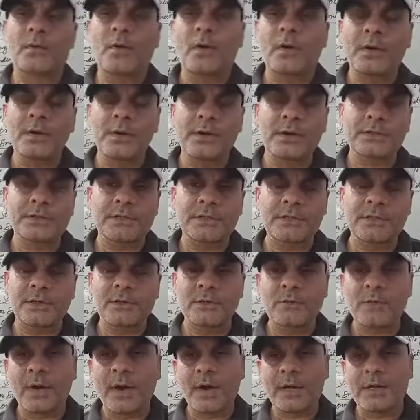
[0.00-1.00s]
Coordination
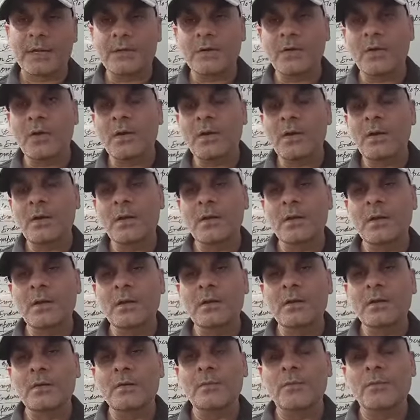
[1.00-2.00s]
required in all
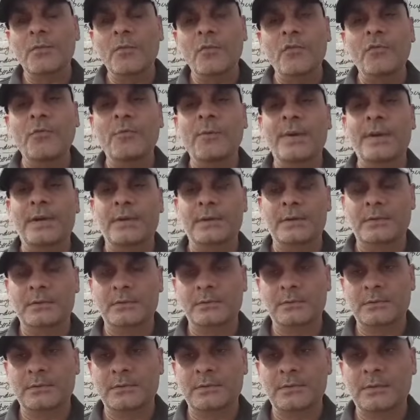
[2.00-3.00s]
movement,
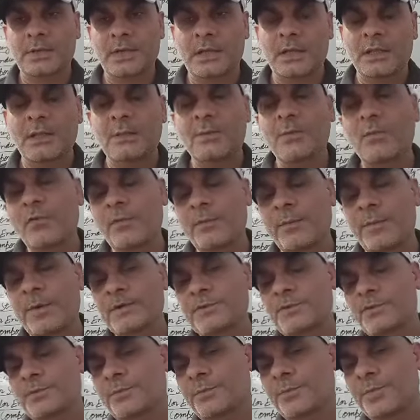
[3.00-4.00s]
and the
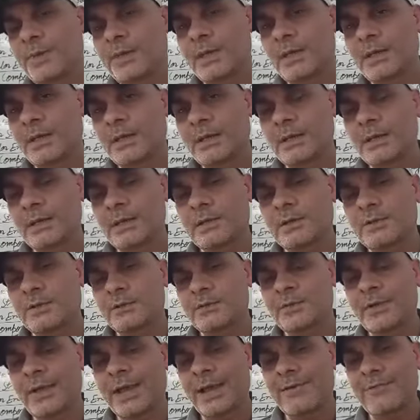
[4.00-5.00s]
movement
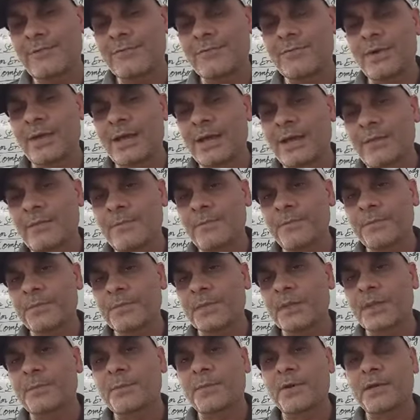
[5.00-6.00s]
should have to have
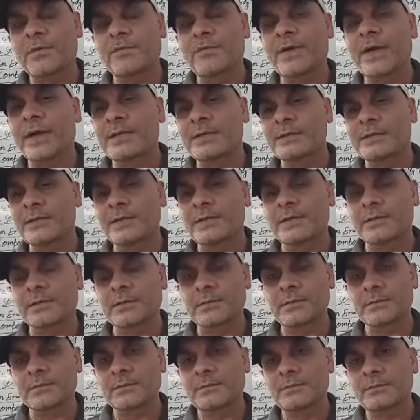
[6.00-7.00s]
the perfection,
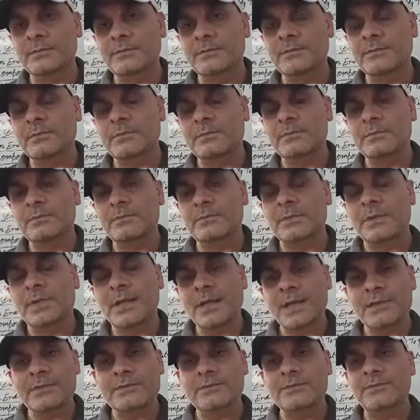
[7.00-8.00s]

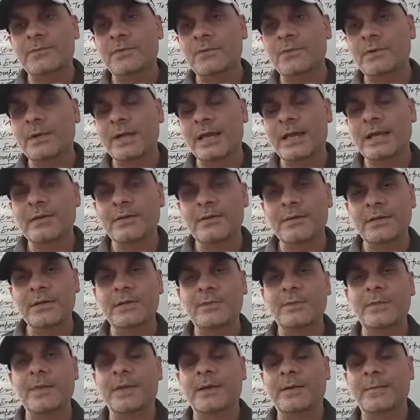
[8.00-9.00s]
graceful and
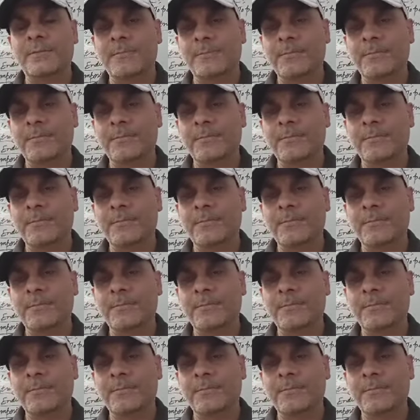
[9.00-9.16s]
rhythmic.